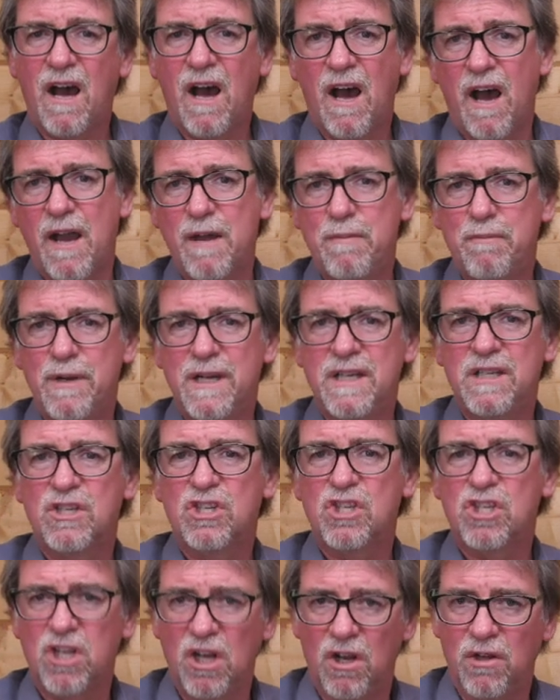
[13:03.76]
hybrid
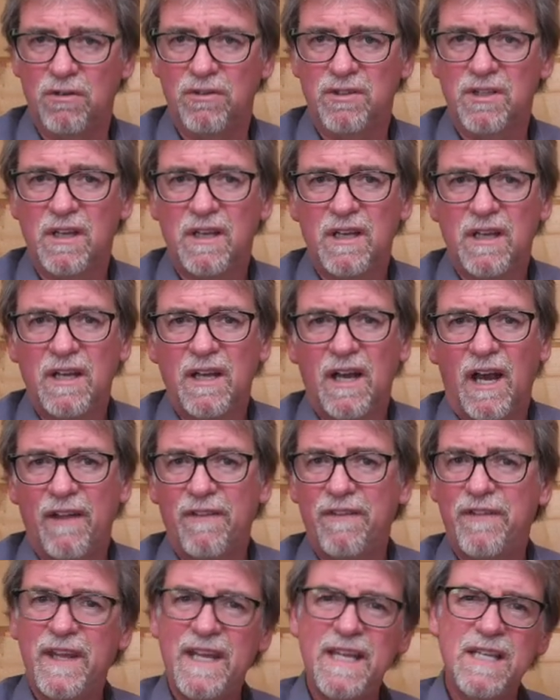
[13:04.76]
slugs,
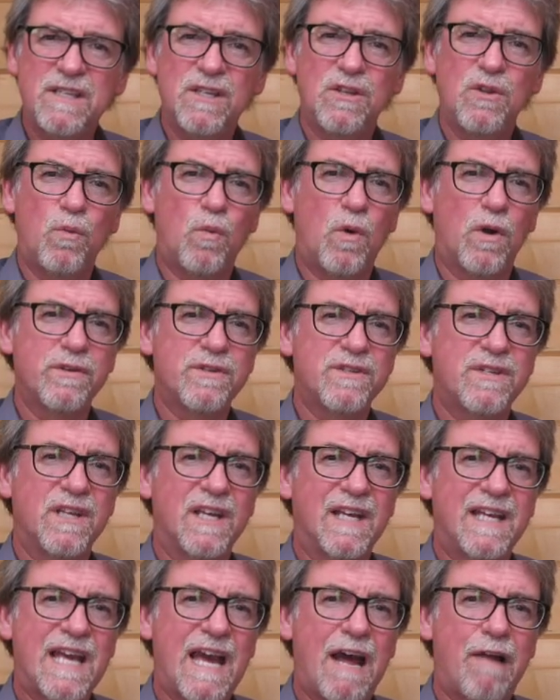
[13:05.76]
and these are the ones
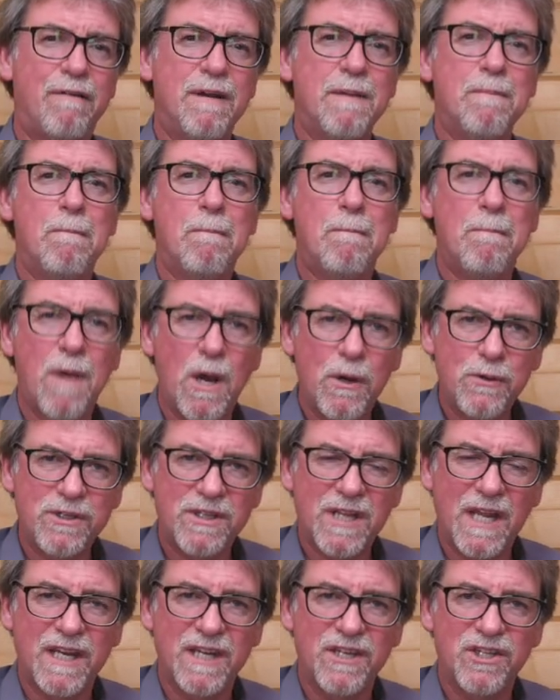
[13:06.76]
that carry
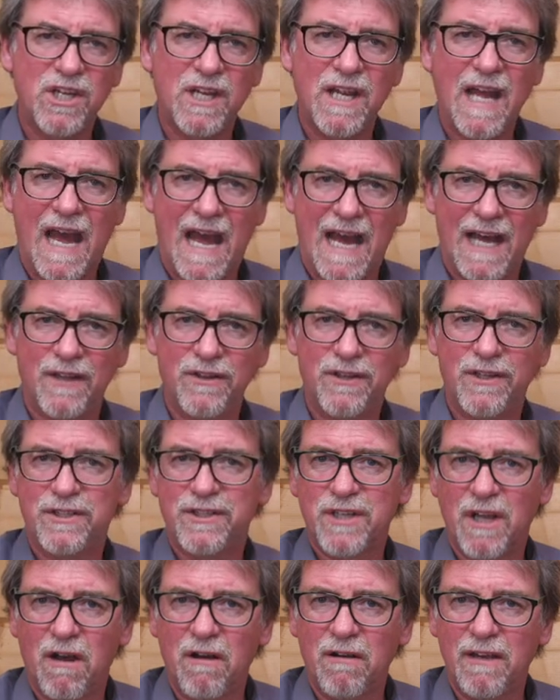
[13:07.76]
most energy at the
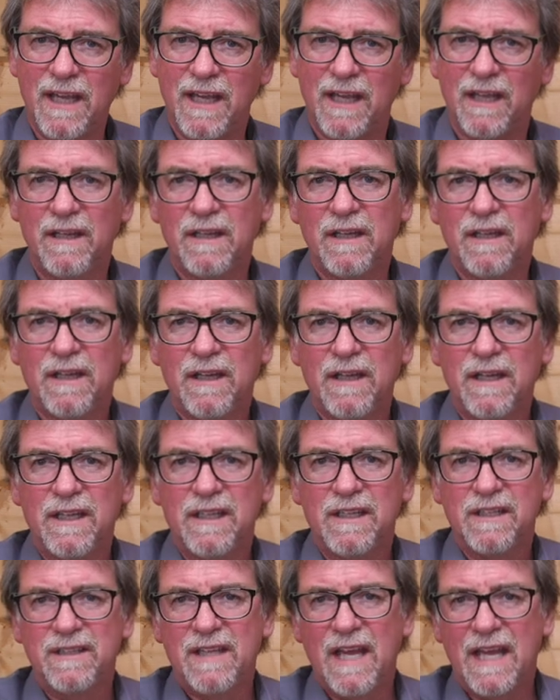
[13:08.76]
target.
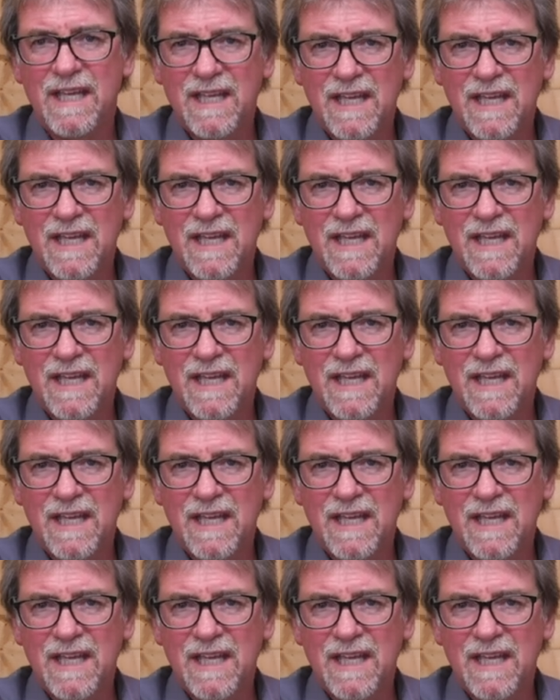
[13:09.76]
They